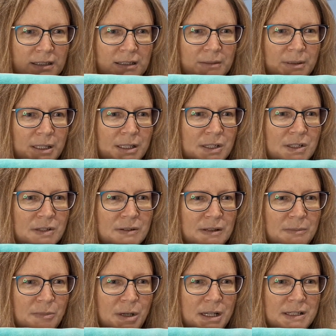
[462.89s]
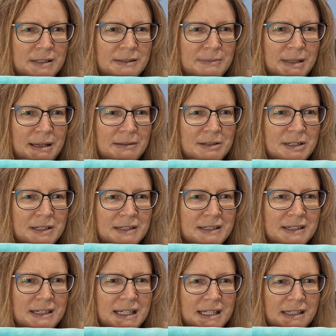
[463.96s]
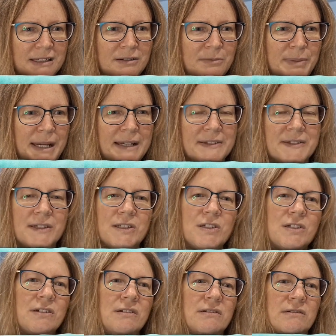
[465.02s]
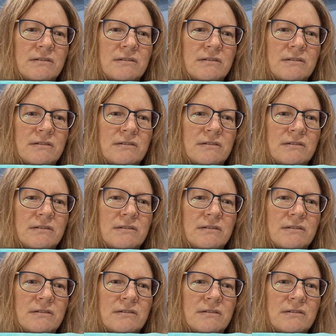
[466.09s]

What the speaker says: I might just be able to just sneak a little back stitch